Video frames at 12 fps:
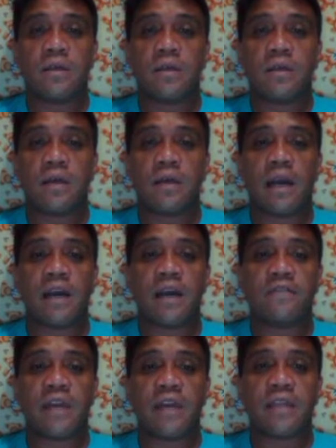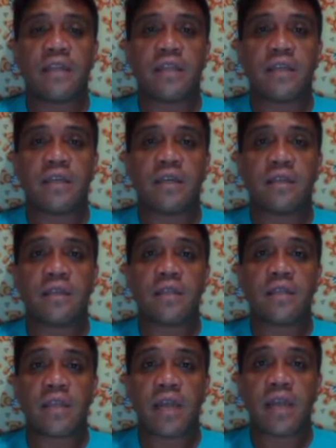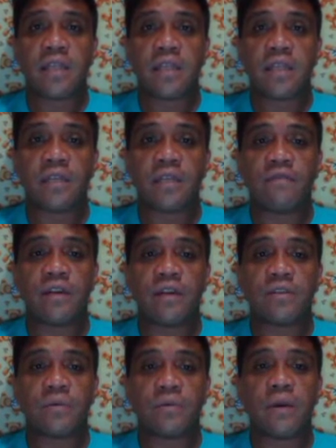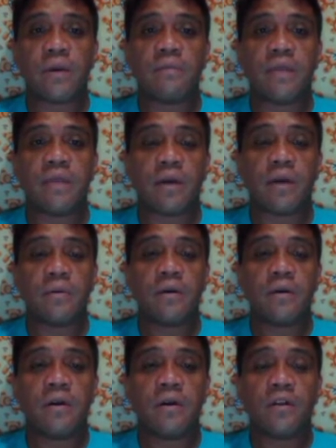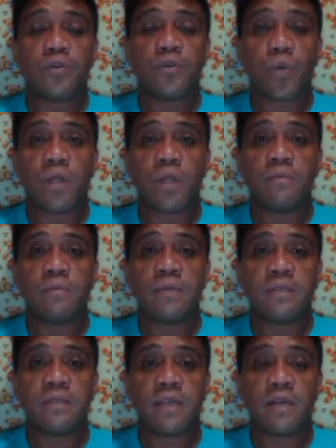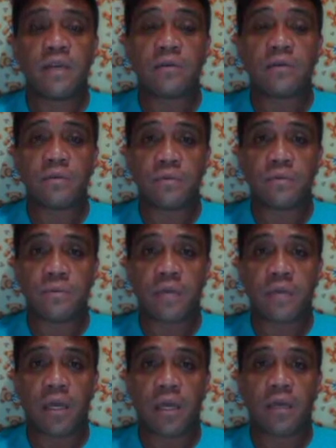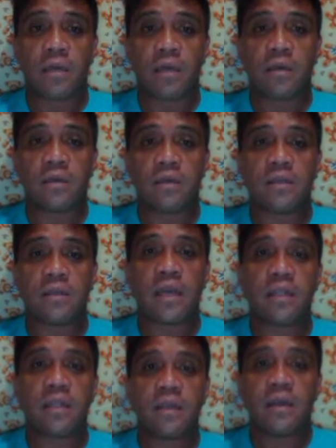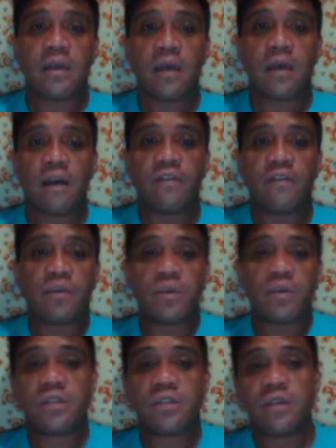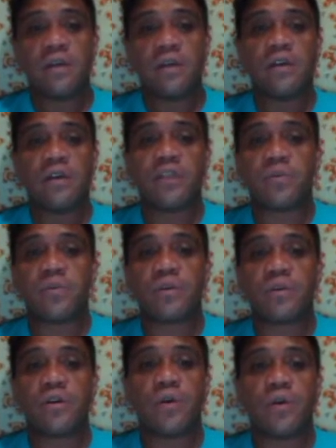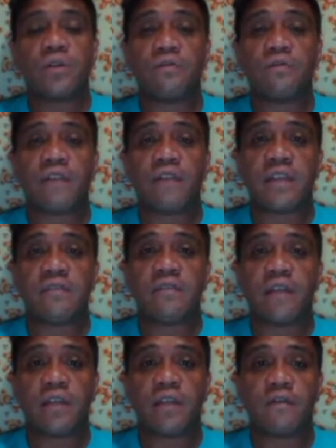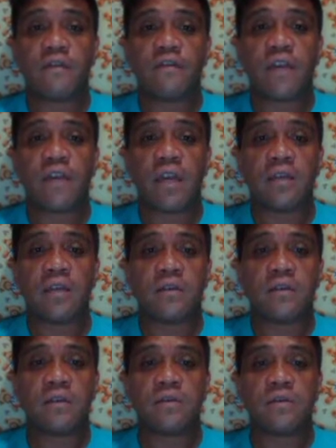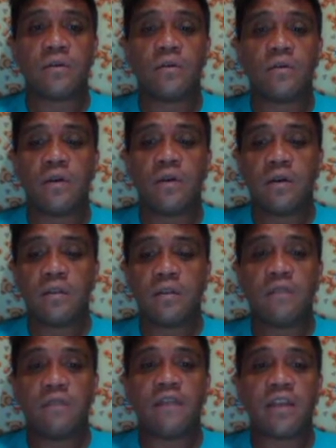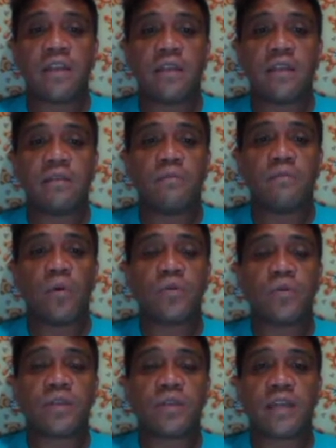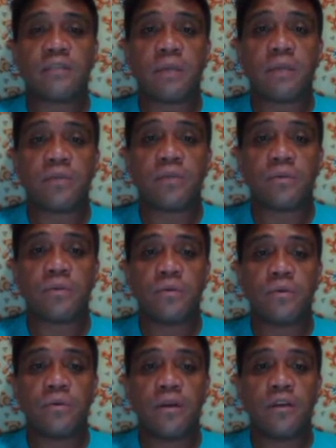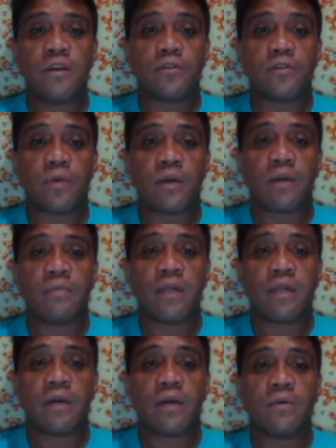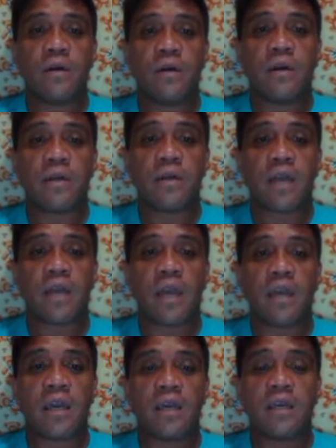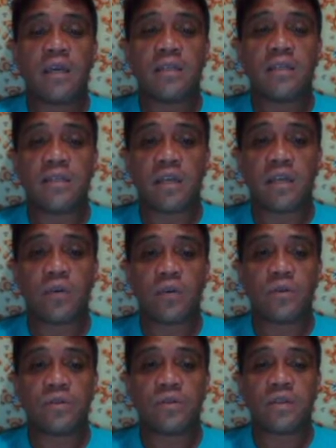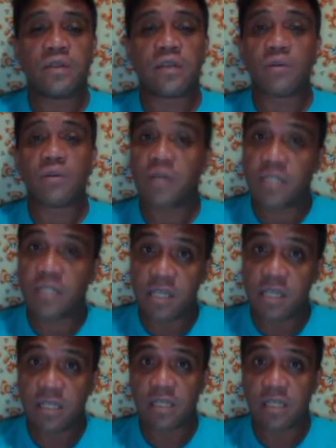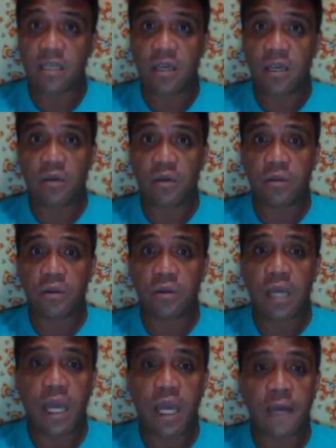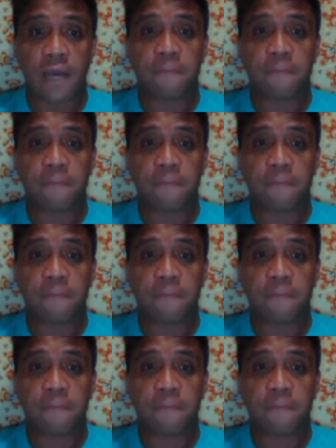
have the identity of that. So we have now 12 is equal to 2k. Then after which is we're going to find the value of k. So divided both sides by 2. So we have now k is equal to 6, or 6 is equal to k.